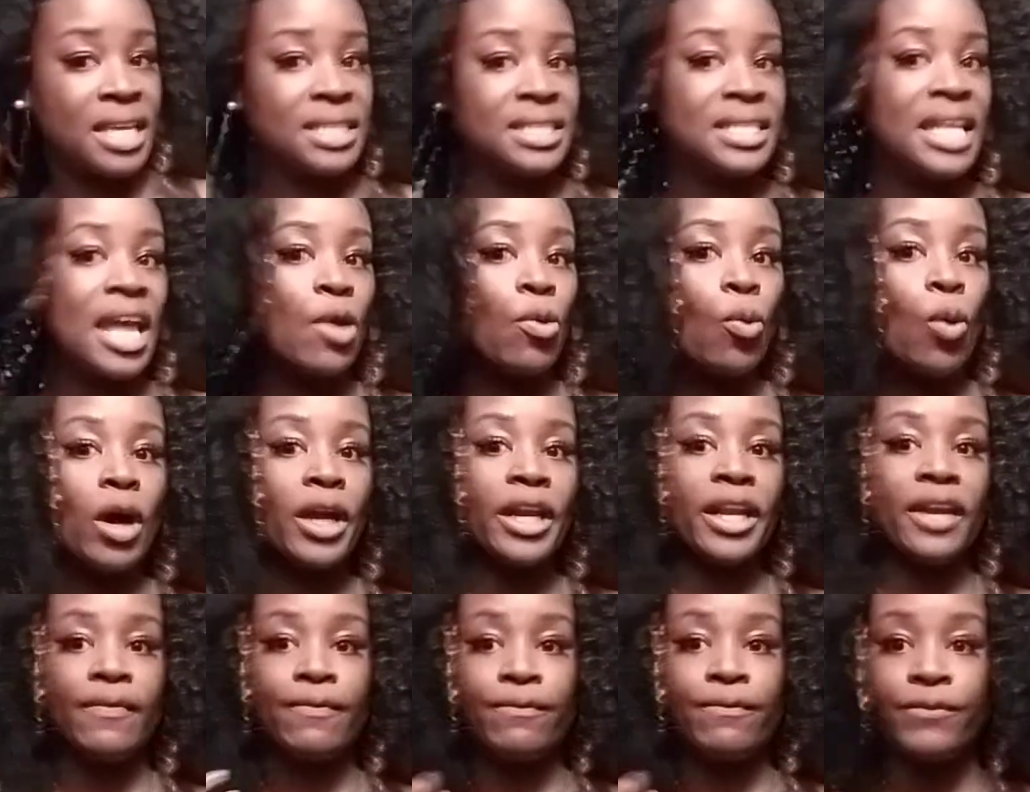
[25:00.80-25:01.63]
says they
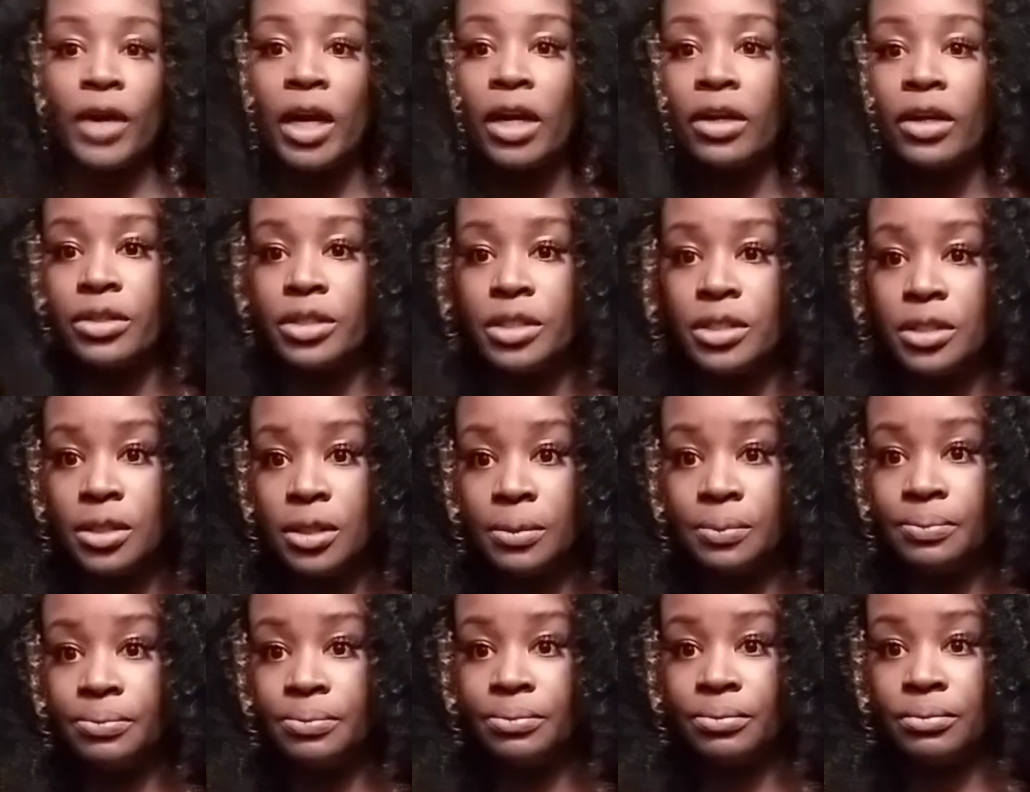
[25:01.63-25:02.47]
want it
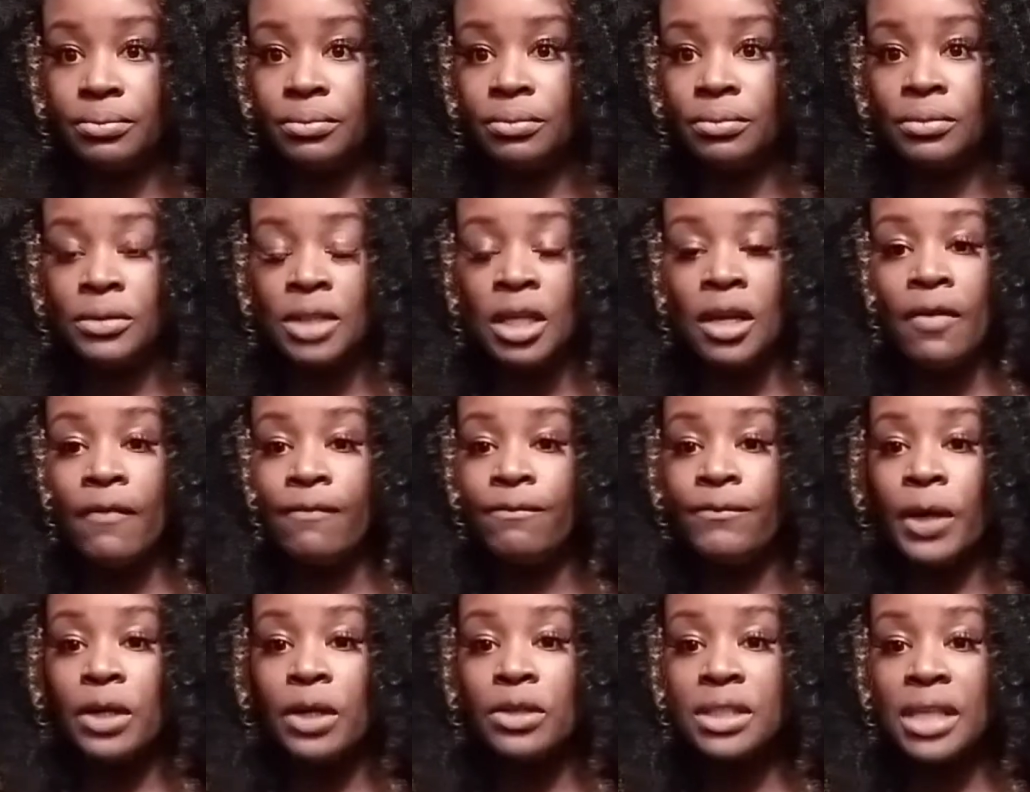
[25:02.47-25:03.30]
first.
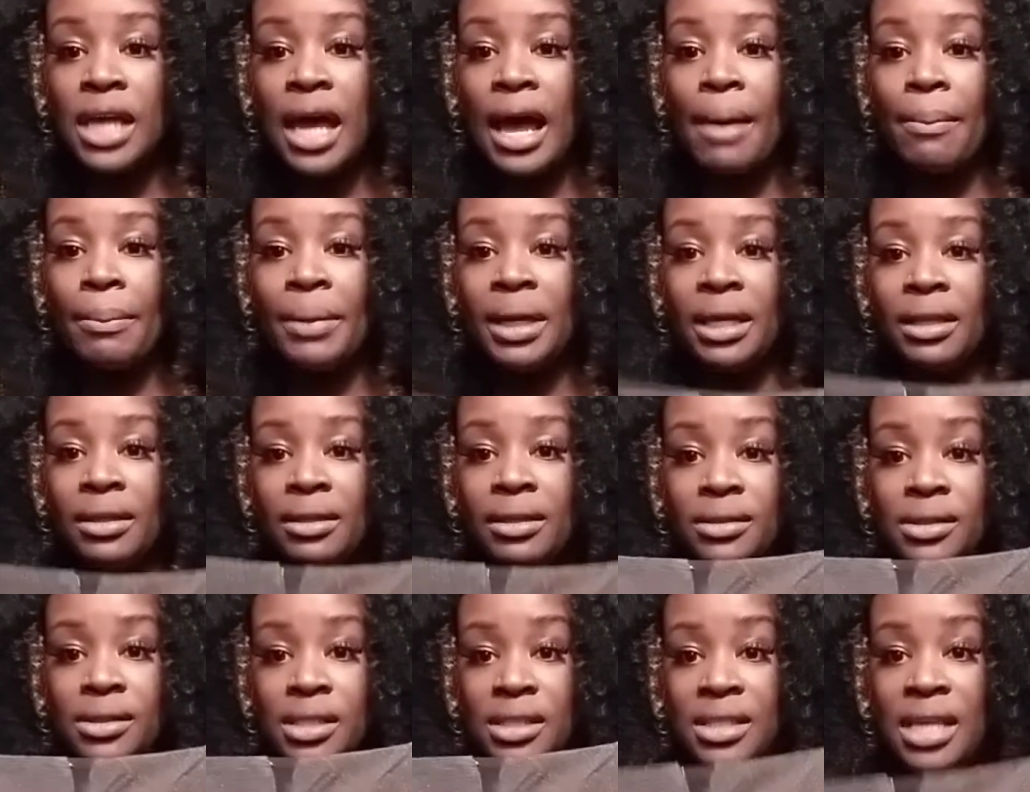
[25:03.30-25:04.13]
First
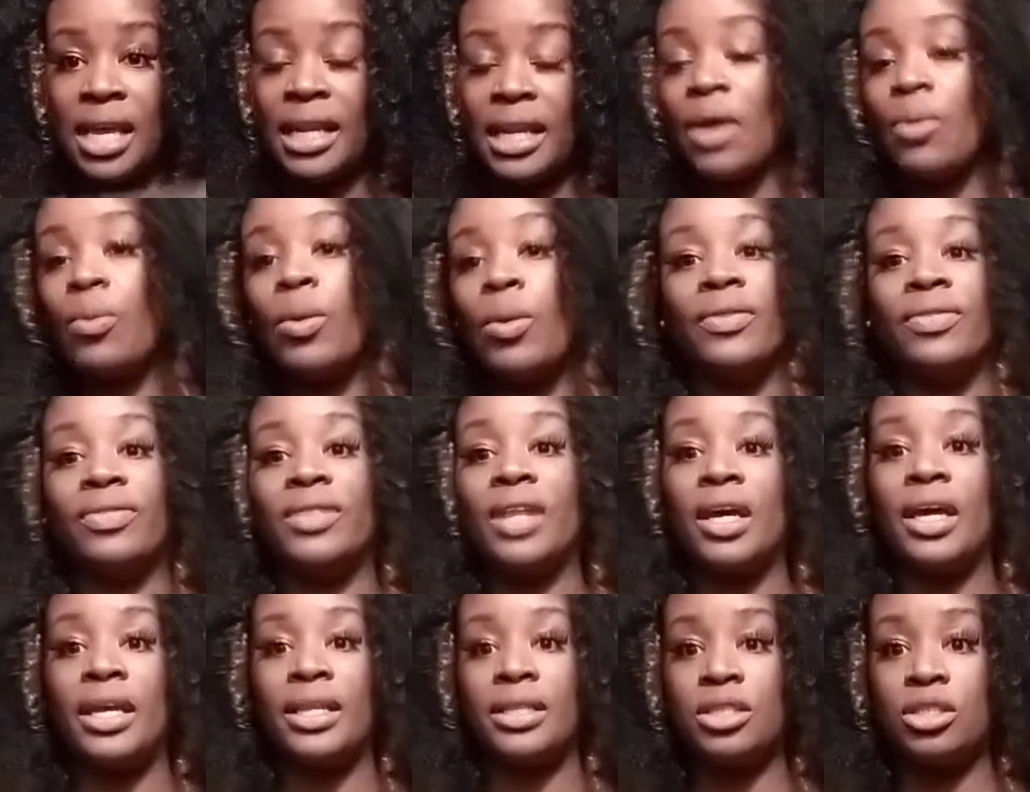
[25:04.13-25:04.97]
comment to say they
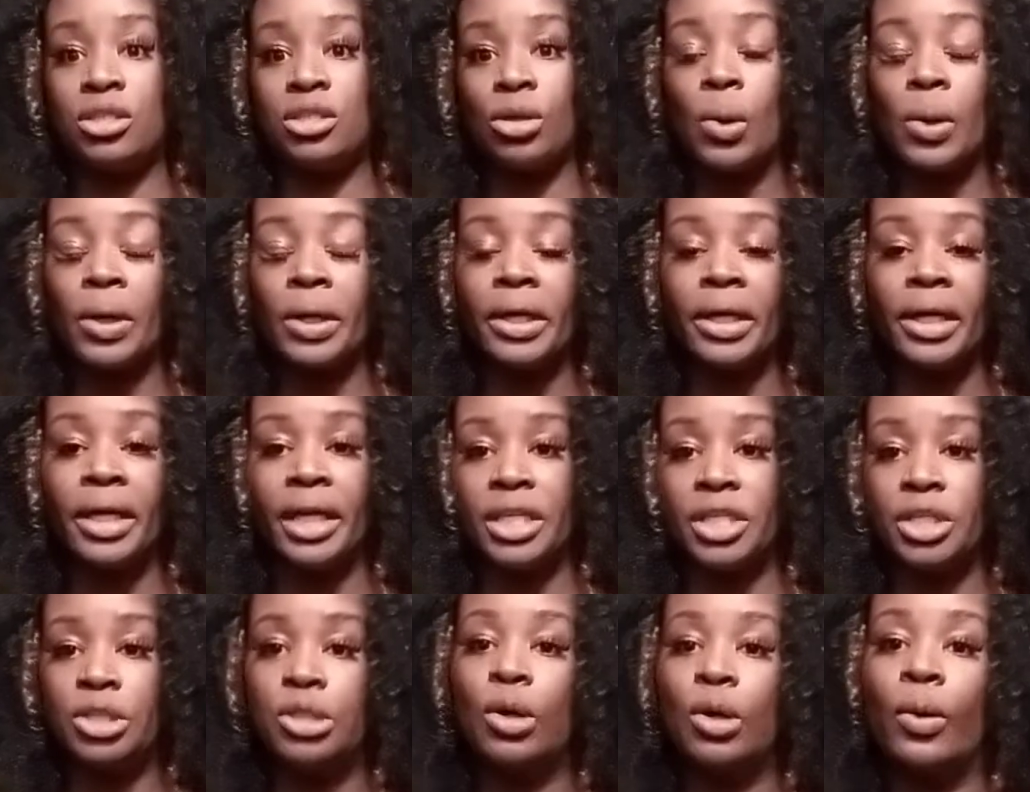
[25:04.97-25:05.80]
want that
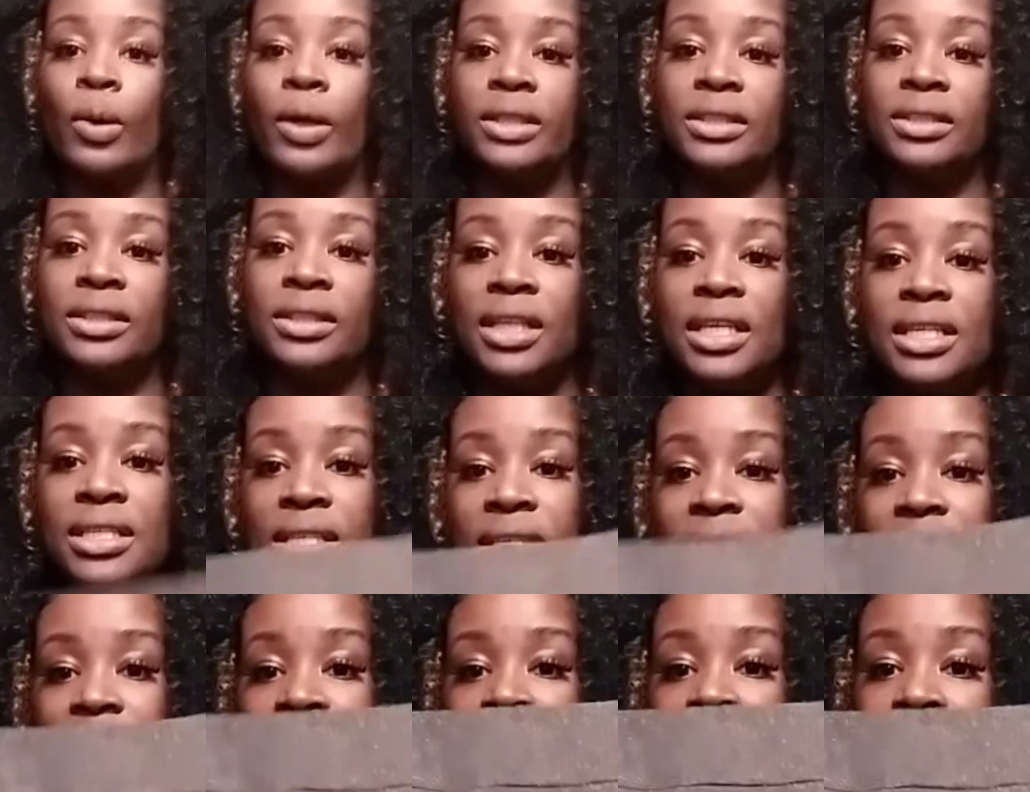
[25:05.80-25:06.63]
skirt is yours.
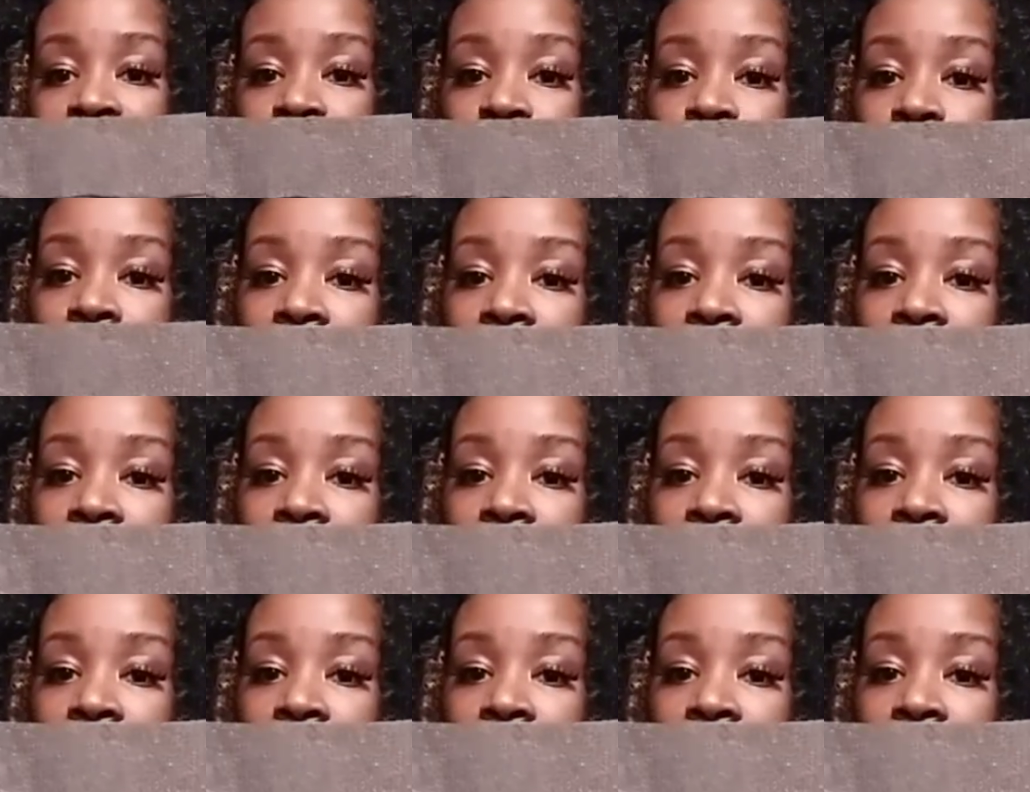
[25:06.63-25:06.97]
This is a